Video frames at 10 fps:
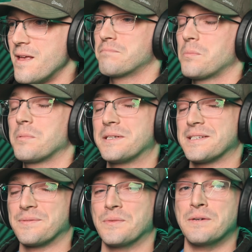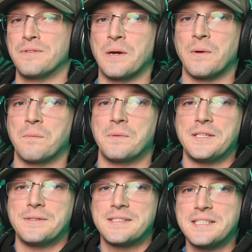Probably doesn't work very well, but
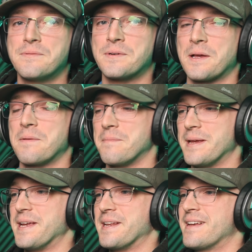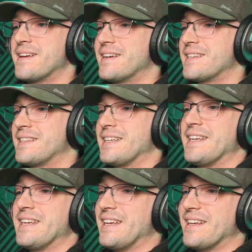you see what I mean.
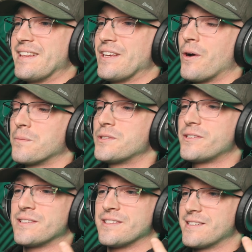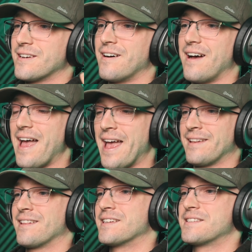The options are
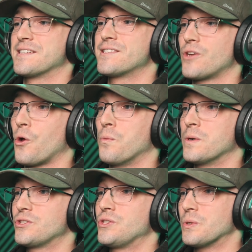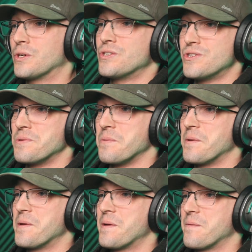endless. There's so much you could do
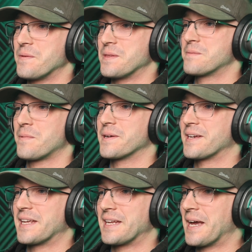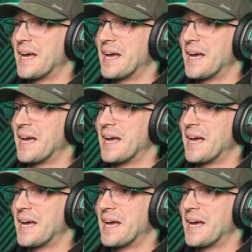with this plugin, and I